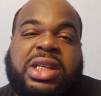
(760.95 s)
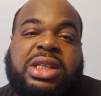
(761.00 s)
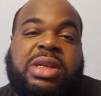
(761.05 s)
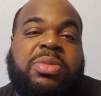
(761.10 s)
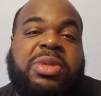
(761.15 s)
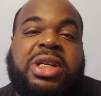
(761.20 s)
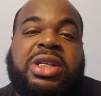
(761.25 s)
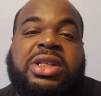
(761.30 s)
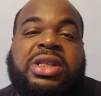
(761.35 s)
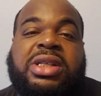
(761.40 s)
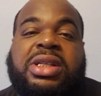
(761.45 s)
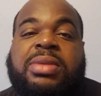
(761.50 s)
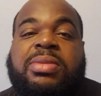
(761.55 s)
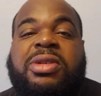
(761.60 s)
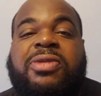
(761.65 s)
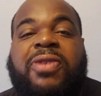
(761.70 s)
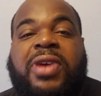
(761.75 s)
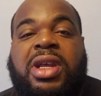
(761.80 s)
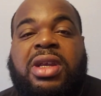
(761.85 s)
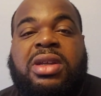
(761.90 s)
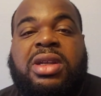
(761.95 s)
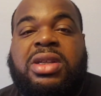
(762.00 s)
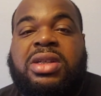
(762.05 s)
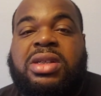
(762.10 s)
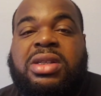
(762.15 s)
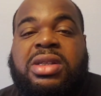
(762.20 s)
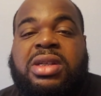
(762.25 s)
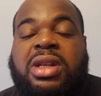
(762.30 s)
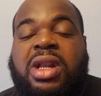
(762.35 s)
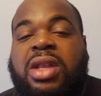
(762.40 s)
To me, he just seems fake. He's
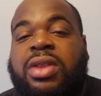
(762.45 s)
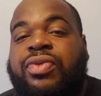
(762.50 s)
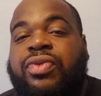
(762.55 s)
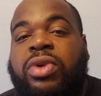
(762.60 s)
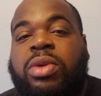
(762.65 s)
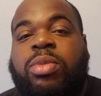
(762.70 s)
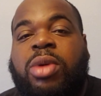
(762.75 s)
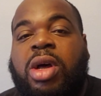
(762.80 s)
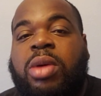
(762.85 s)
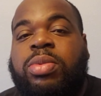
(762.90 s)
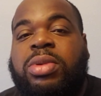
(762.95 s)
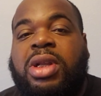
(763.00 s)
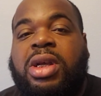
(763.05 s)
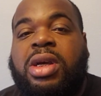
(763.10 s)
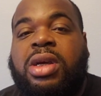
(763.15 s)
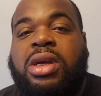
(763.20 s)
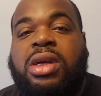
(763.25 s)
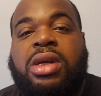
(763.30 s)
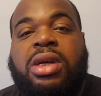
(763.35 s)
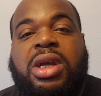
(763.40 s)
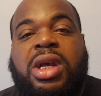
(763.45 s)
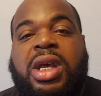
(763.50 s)
just another football player.